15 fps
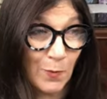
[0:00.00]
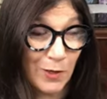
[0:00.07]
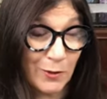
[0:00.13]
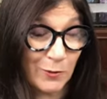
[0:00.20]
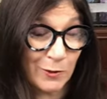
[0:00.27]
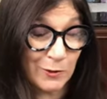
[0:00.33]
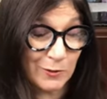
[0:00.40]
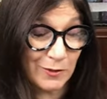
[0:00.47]
but
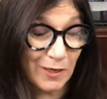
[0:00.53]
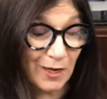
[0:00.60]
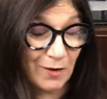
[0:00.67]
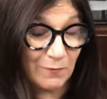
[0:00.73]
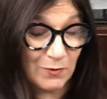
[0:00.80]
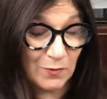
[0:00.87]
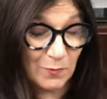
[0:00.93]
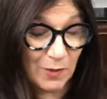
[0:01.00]
you're also not
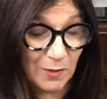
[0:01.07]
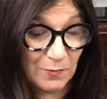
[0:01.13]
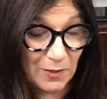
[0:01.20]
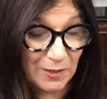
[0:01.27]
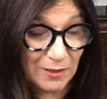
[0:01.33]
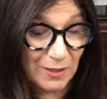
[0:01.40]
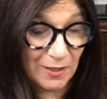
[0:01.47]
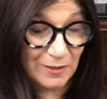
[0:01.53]
having to buy
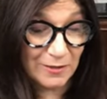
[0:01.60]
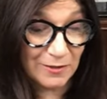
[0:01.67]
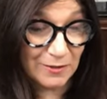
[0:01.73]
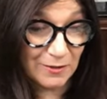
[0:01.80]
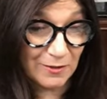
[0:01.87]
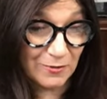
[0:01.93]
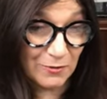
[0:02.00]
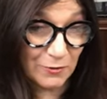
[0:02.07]

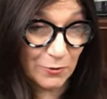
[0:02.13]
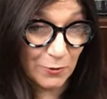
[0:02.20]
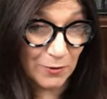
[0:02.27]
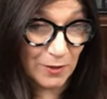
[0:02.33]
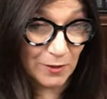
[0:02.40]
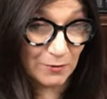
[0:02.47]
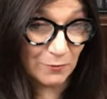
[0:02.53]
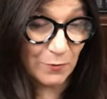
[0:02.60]
medications because you're
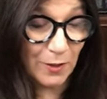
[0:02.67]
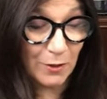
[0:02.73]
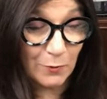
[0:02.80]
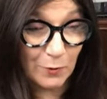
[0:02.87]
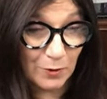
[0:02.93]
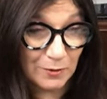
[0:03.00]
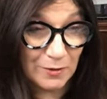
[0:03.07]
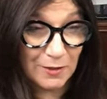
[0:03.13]
cooking in the right
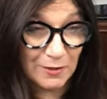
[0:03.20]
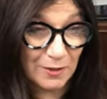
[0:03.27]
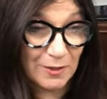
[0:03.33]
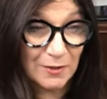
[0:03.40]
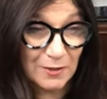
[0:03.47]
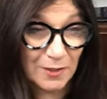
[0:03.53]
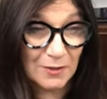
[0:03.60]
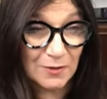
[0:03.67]
oil. It,
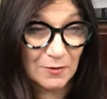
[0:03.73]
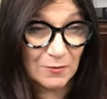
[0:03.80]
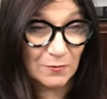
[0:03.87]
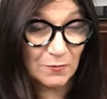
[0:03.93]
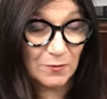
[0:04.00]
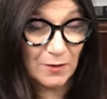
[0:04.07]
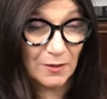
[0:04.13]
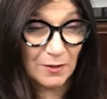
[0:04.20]
it doesn't
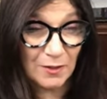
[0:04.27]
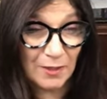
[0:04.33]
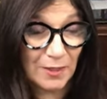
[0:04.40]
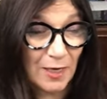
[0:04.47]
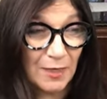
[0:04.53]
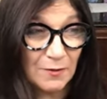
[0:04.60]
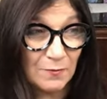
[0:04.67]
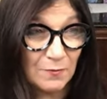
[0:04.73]

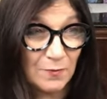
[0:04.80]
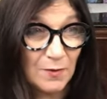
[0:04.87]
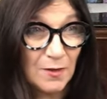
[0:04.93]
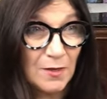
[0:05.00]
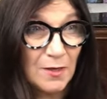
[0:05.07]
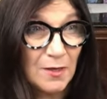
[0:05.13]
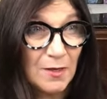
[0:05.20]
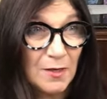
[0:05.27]
like and
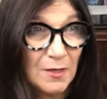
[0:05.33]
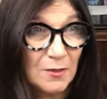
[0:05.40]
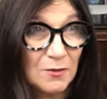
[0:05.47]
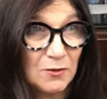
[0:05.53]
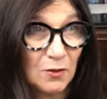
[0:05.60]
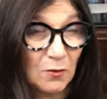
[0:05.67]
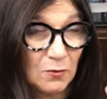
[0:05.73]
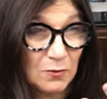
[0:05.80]

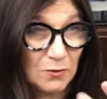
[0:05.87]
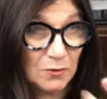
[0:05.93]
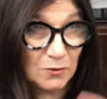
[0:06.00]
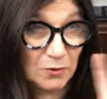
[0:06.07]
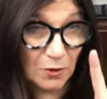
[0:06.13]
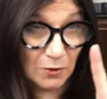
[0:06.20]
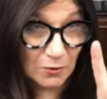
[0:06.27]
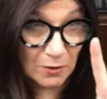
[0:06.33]
so
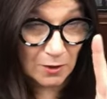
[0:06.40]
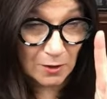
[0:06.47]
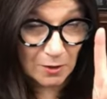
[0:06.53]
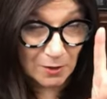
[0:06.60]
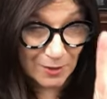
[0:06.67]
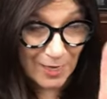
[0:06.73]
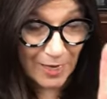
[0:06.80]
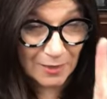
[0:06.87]
dark
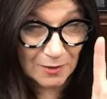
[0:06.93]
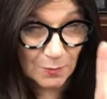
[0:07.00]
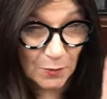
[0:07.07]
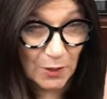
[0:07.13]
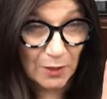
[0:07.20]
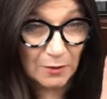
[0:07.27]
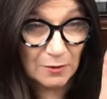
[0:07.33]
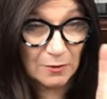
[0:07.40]
glass
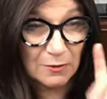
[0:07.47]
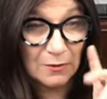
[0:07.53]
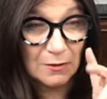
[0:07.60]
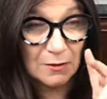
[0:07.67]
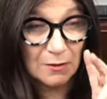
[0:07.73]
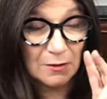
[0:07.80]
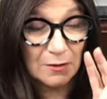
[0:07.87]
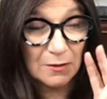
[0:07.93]
bottle,
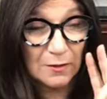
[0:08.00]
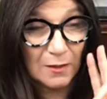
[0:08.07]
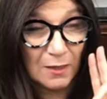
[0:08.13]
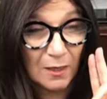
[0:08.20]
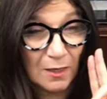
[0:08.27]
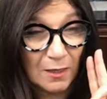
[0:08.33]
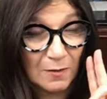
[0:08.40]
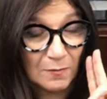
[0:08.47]

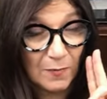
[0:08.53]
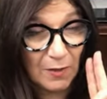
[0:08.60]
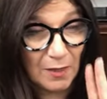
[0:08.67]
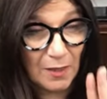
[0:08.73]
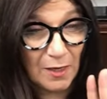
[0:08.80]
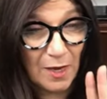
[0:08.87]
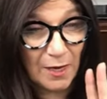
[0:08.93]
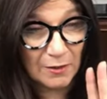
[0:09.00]
um,
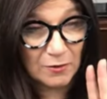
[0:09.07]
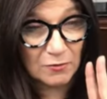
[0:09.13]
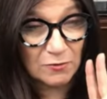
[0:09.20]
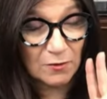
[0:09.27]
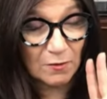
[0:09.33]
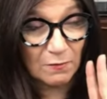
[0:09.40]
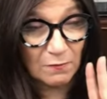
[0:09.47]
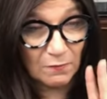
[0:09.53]

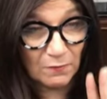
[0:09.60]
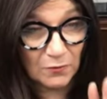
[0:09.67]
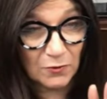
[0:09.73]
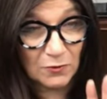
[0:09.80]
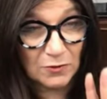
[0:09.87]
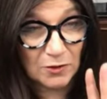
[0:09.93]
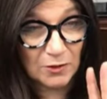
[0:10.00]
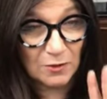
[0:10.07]
extra
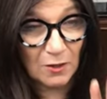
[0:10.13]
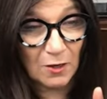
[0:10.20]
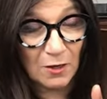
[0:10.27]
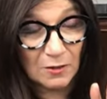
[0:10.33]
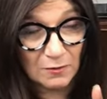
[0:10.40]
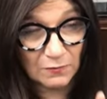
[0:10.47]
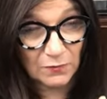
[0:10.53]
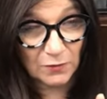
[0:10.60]
virgin
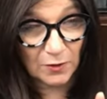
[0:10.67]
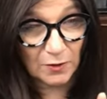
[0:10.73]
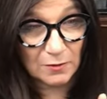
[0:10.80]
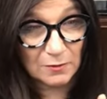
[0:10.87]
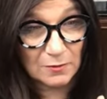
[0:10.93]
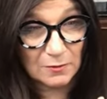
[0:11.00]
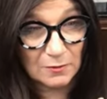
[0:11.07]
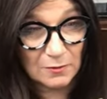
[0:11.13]
olive
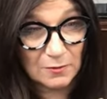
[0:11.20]
oil.